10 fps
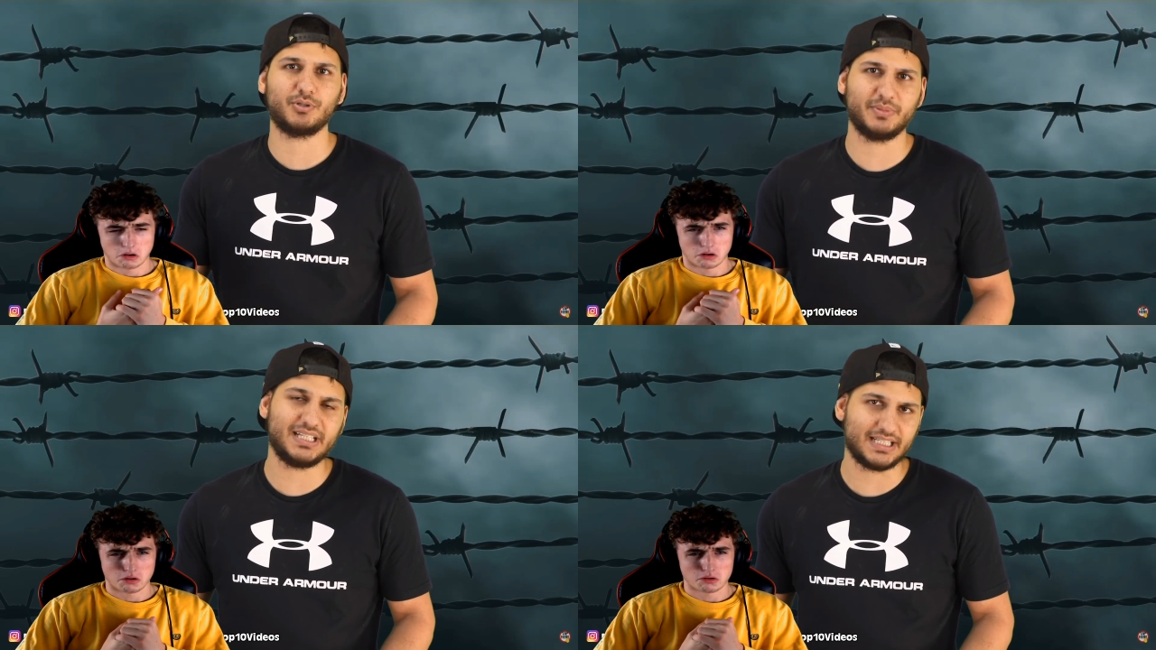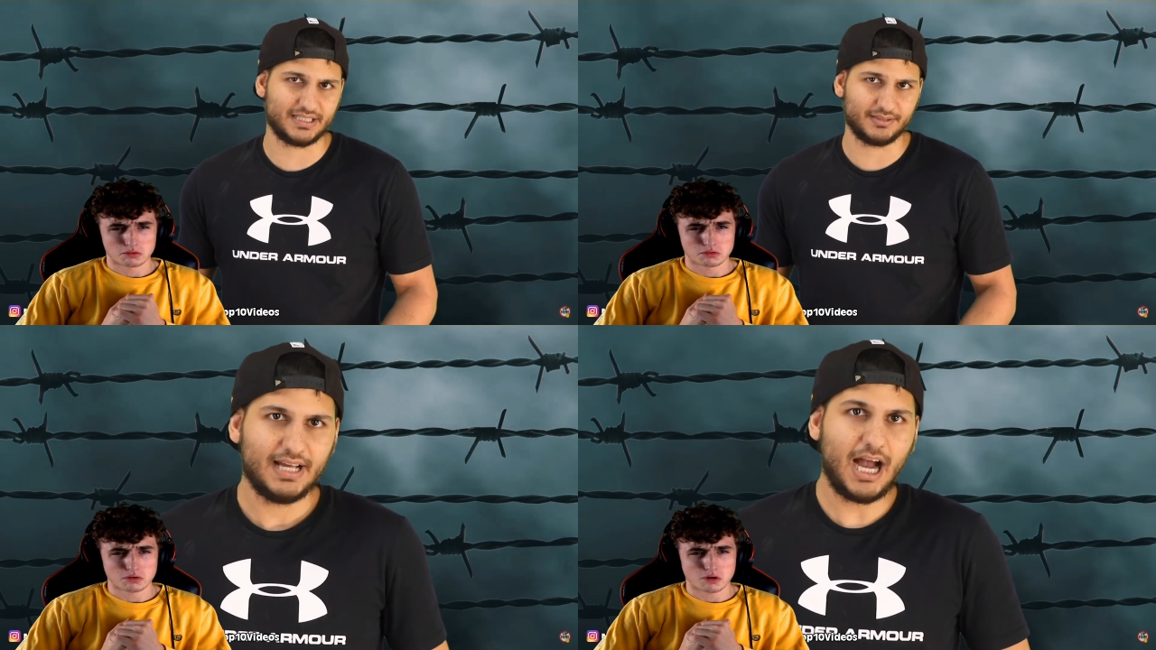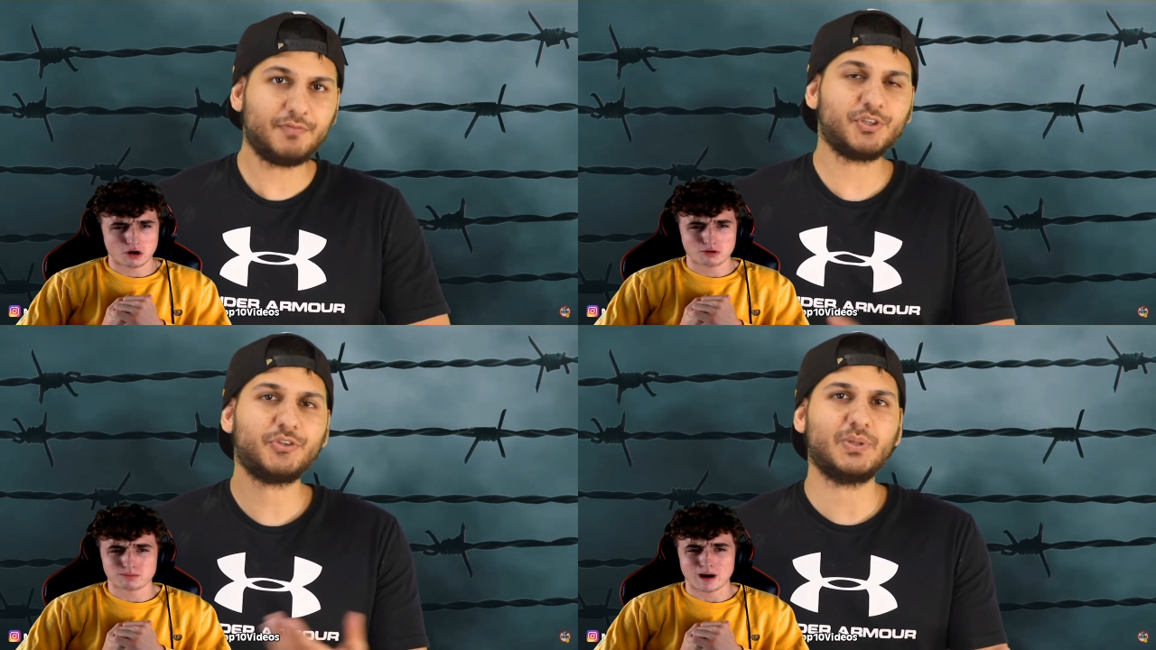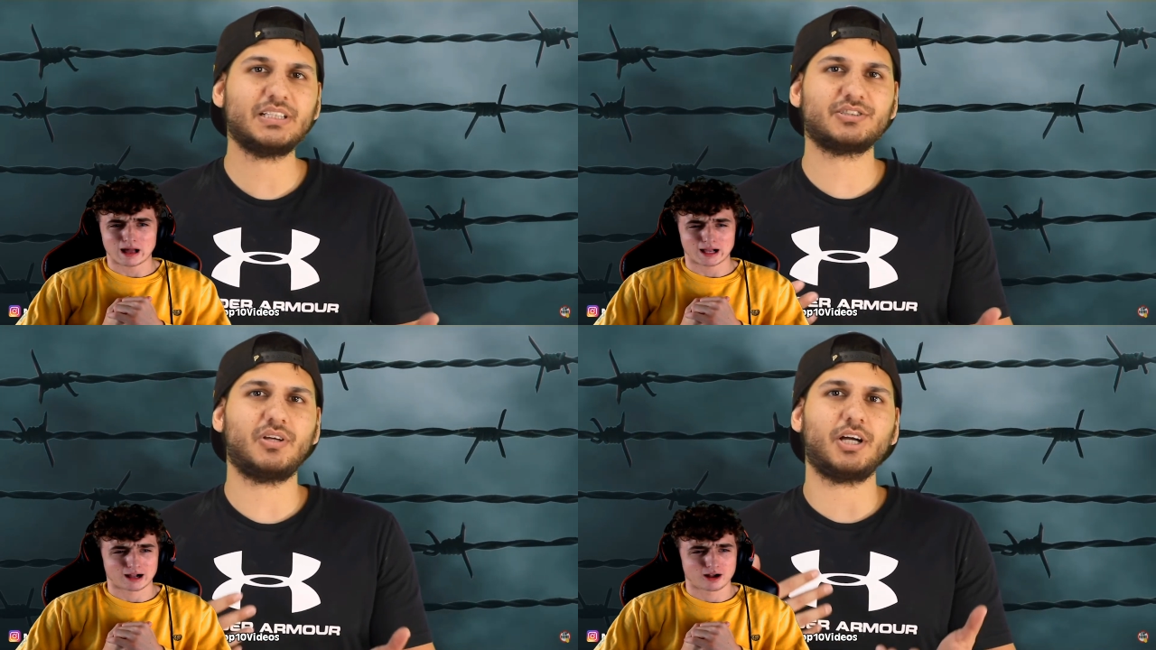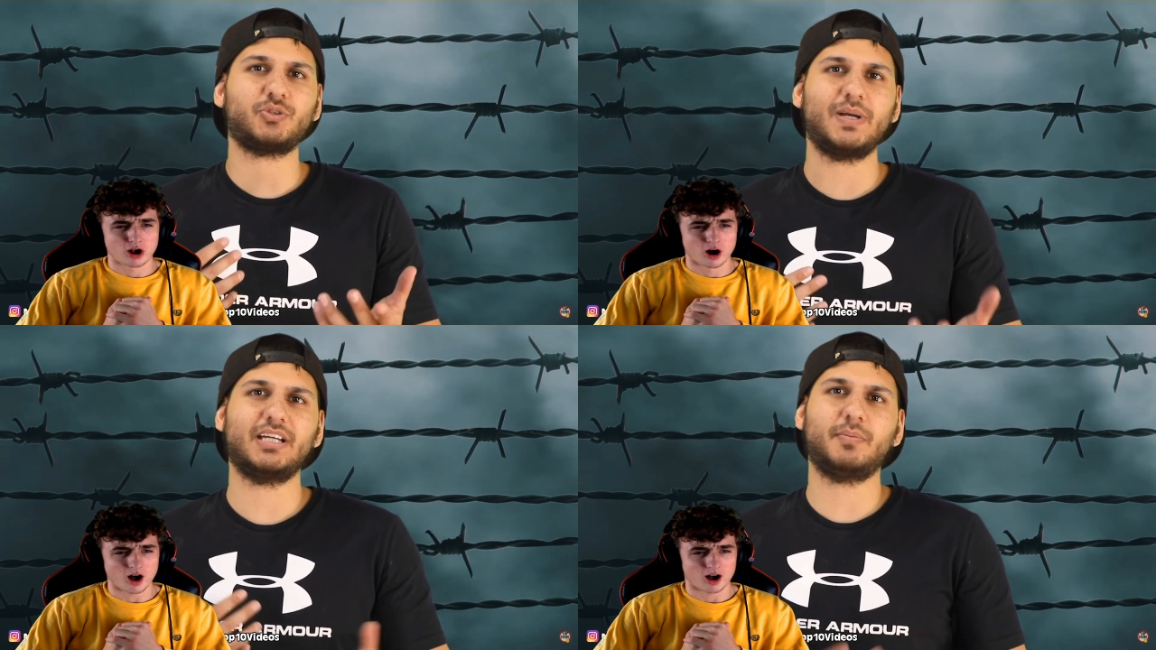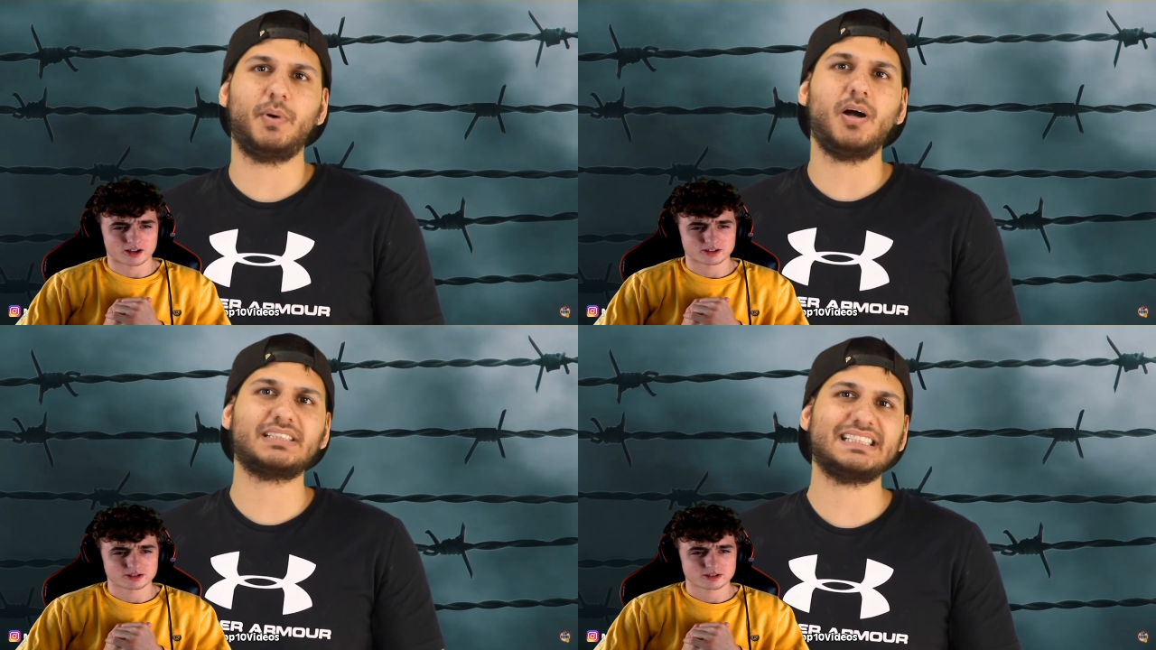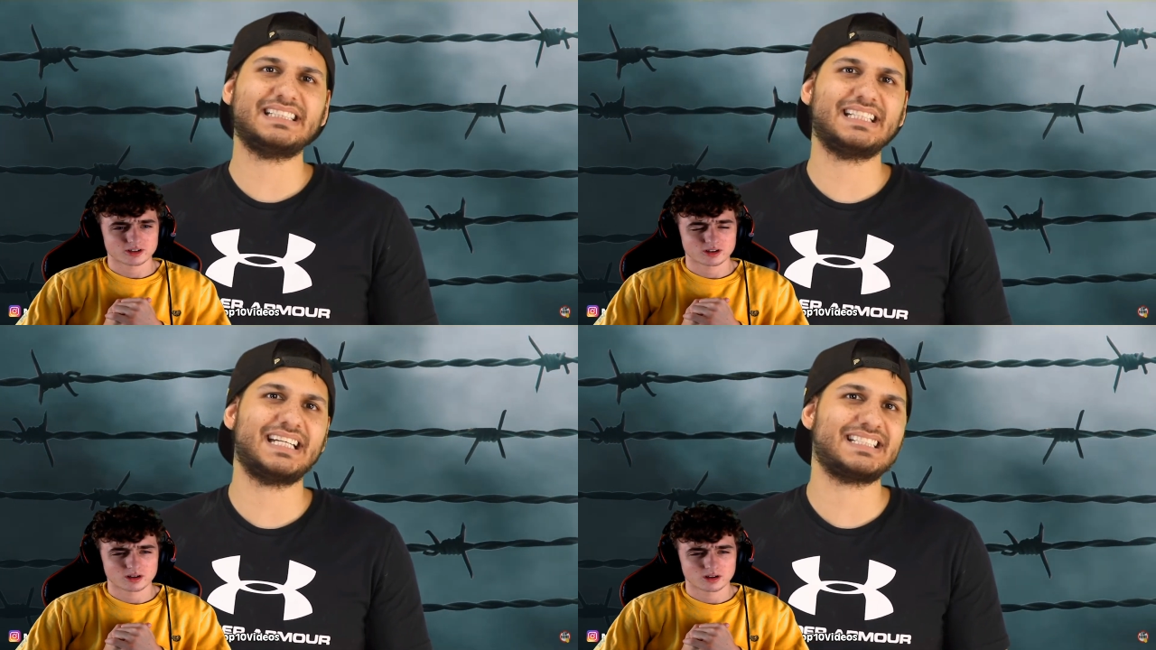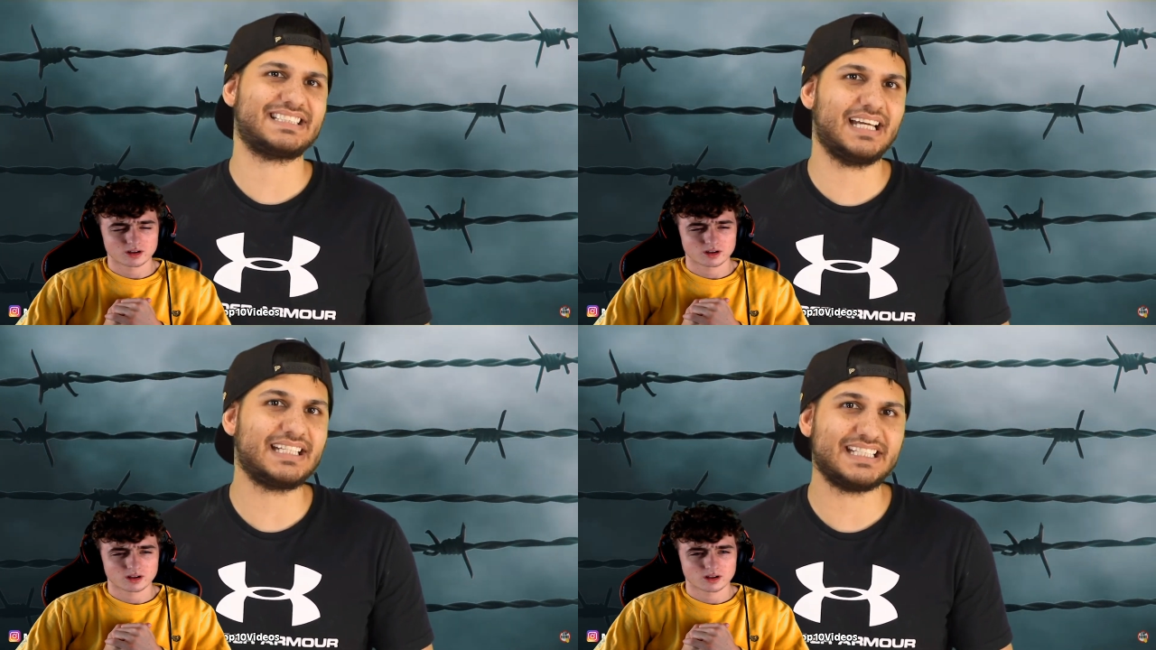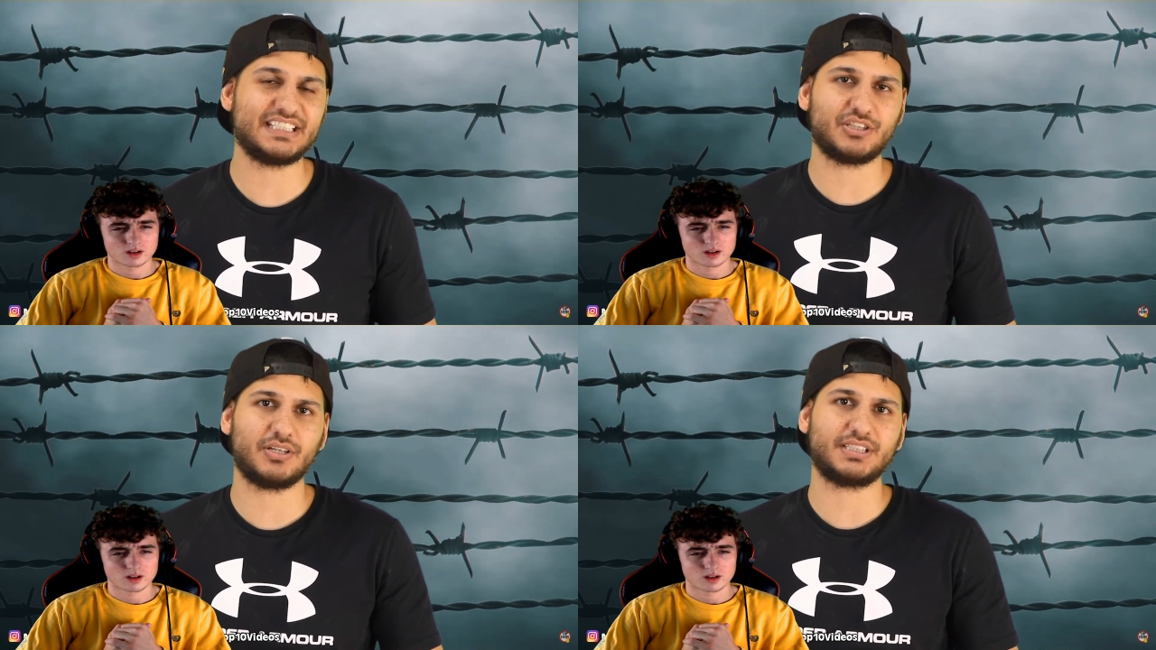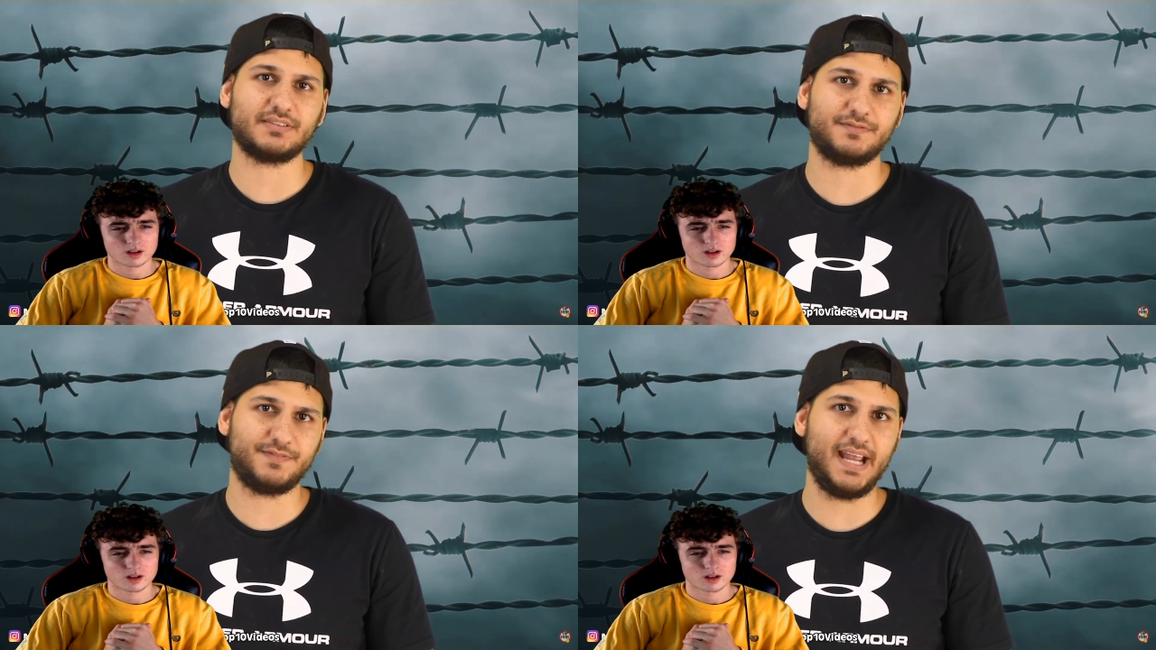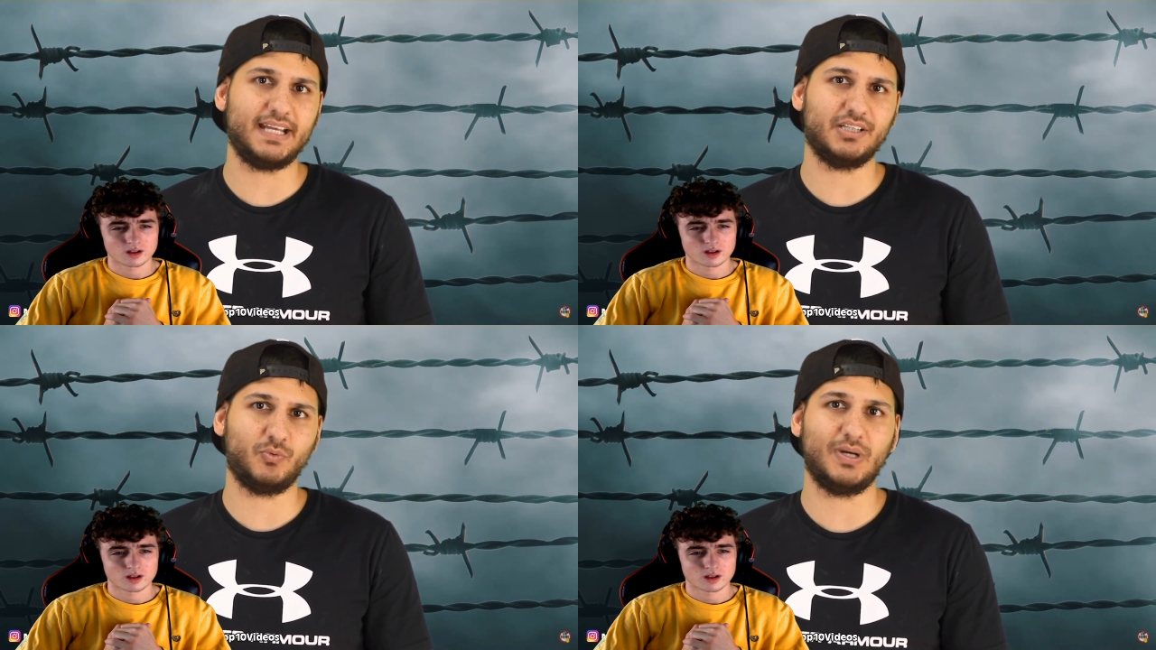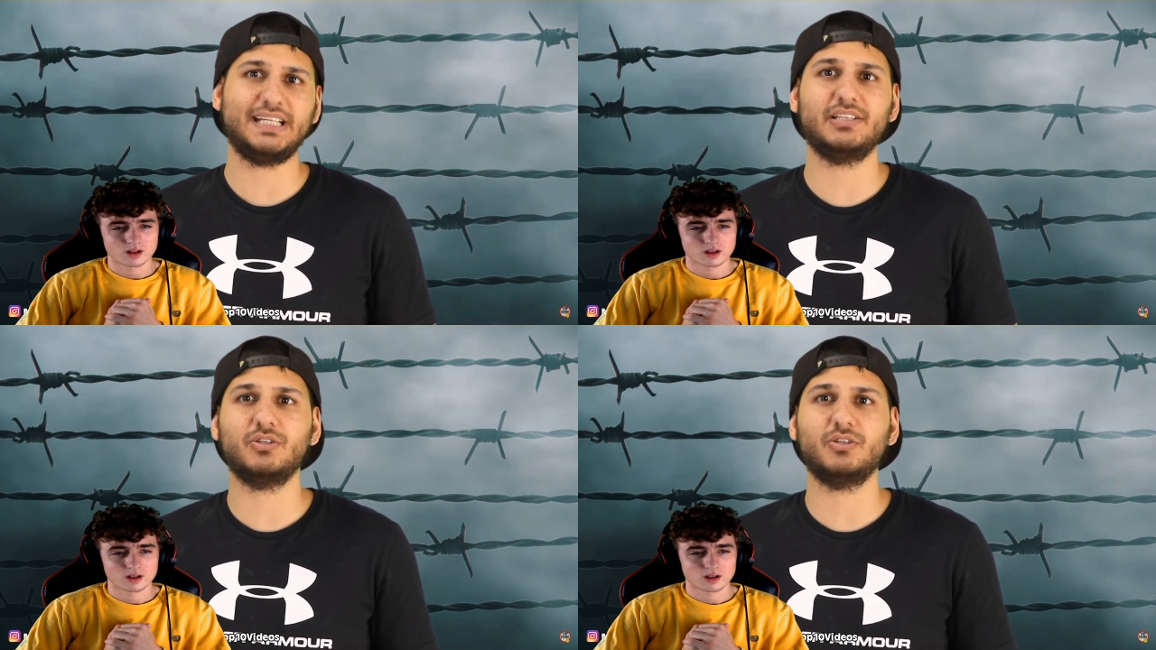Speaker 1: permitted. Oh After my three years gosh. away in a box, he said that his psyche started to fade. When he